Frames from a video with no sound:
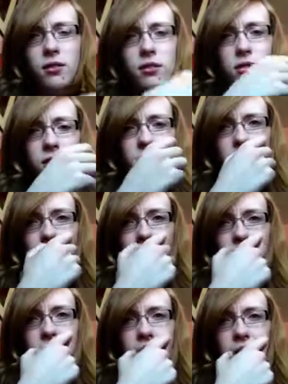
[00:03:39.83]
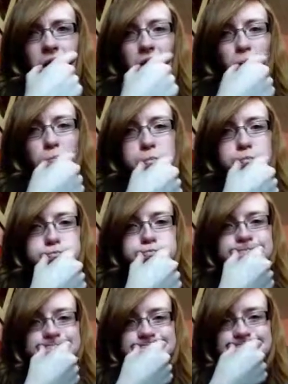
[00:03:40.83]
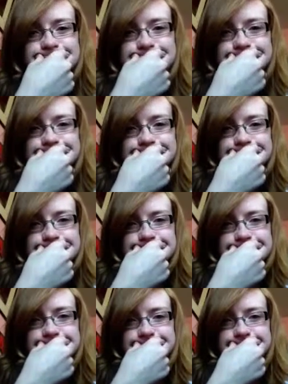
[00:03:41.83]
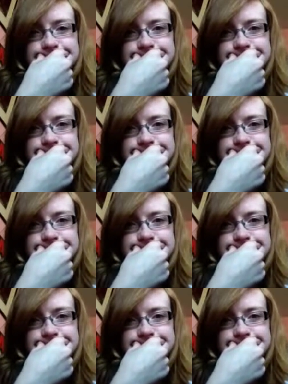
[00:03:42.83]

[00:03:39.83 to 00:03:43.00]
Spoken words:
No one is speaking in this clip.